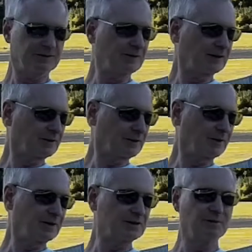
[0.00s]

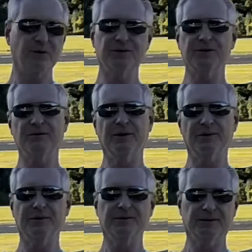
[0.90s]
technically it's a
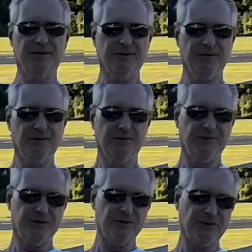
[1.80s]
multi-rotor.
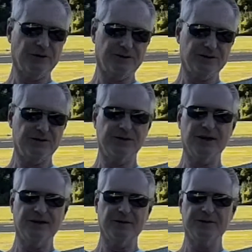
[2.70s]
The drone is
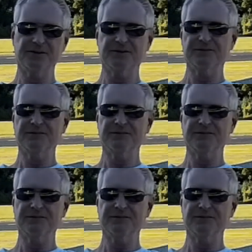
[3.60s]
autonomous.